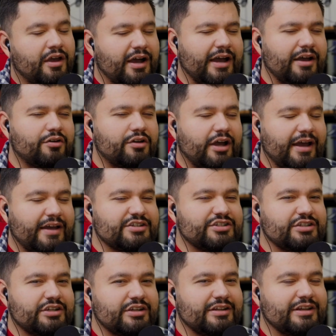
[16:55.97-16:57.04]
I
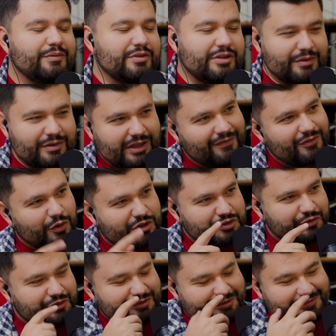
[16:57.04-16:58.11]
have a question
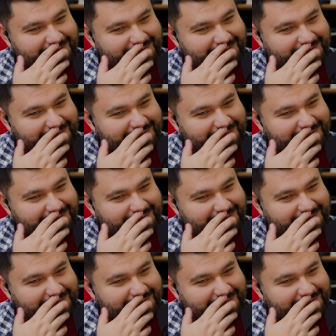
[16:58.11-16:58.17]
for you.